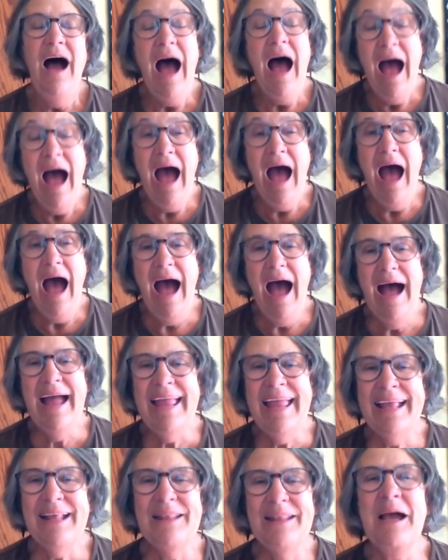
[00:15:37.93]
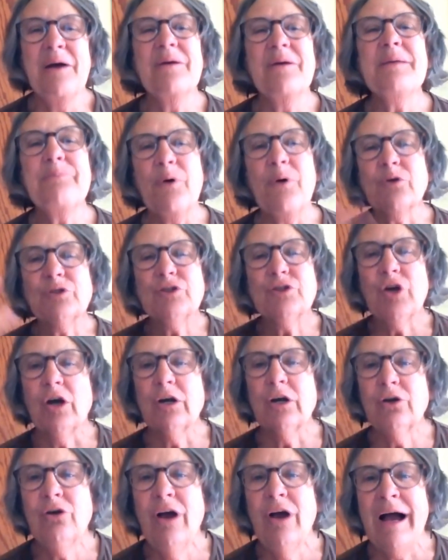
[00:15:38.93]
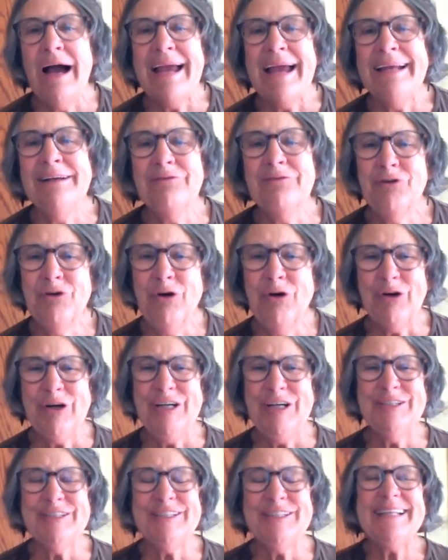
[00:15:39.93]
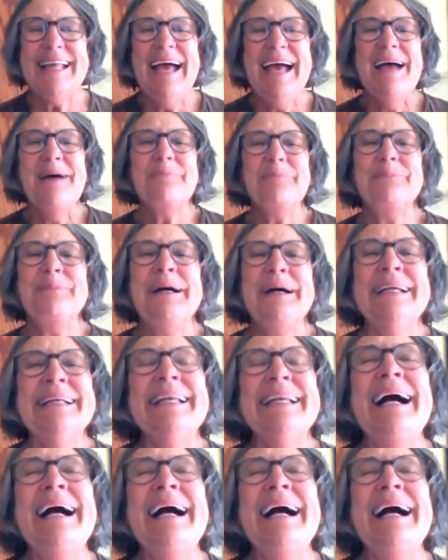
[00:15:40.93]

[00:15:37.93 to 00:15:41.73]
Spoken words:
ah, and then we both started crying, of course. But